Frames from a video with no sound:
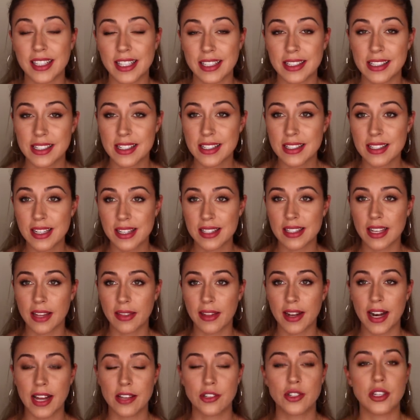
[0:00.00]
Like, this is a scent
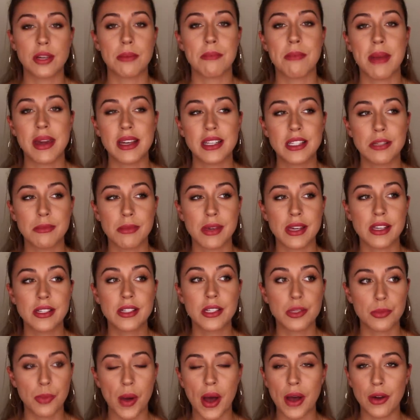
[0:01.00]
that actually makes me
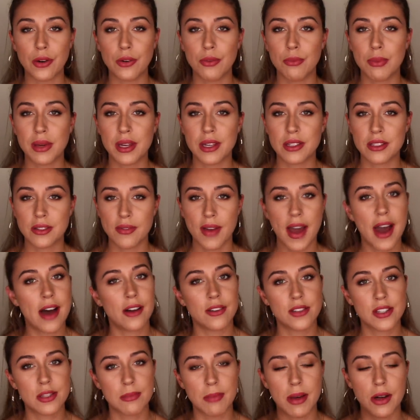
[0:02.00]
smile because of how
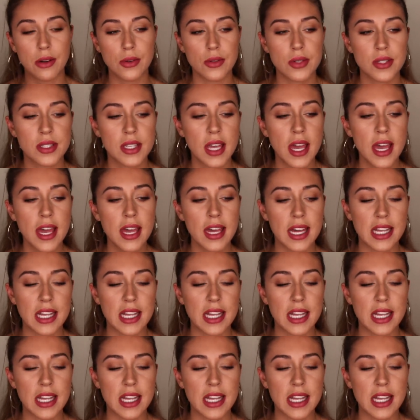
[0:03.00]
it smells.